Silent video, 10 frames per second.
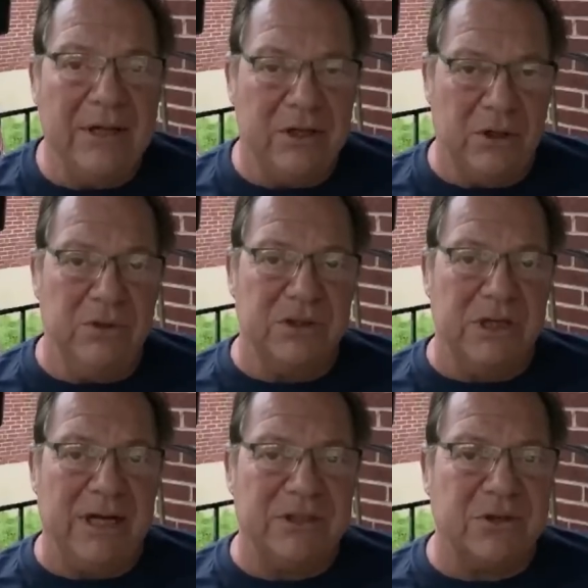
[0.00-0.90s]
the use of
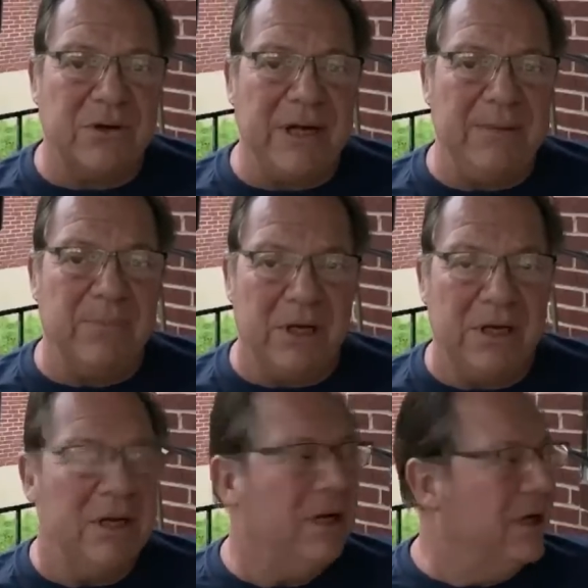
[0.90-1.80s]
that screen, but
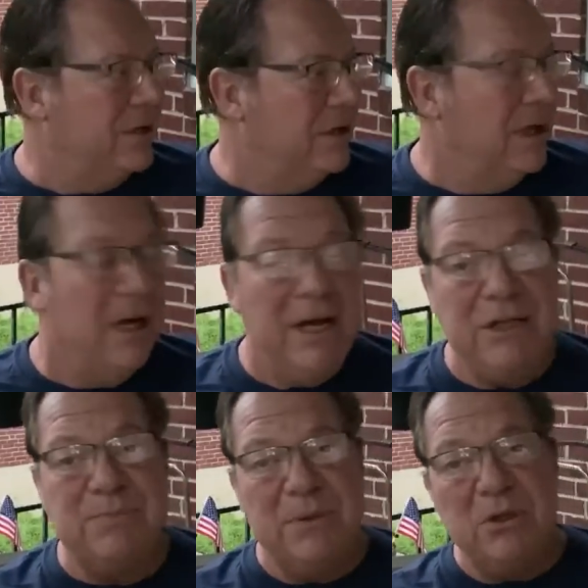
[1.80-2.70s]

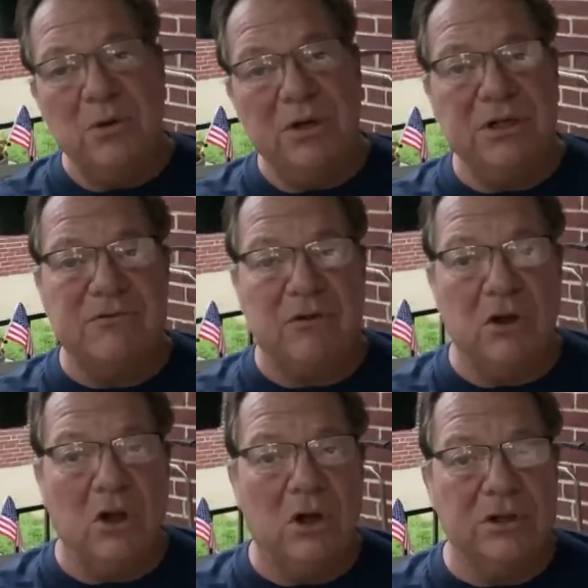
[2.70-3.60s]
he's been doing this for
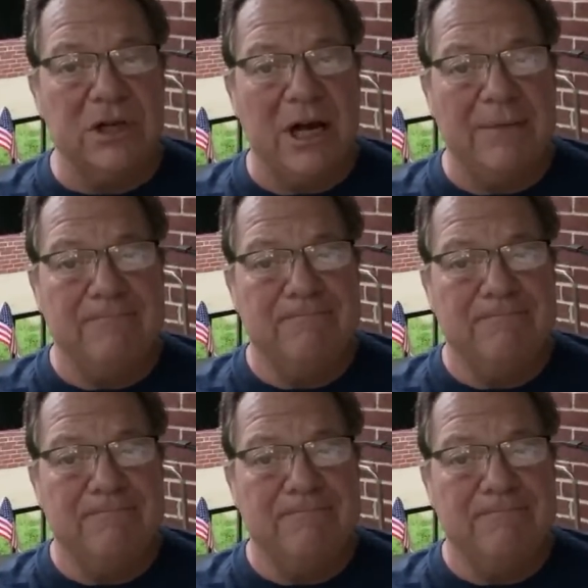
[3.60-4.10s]
a long time.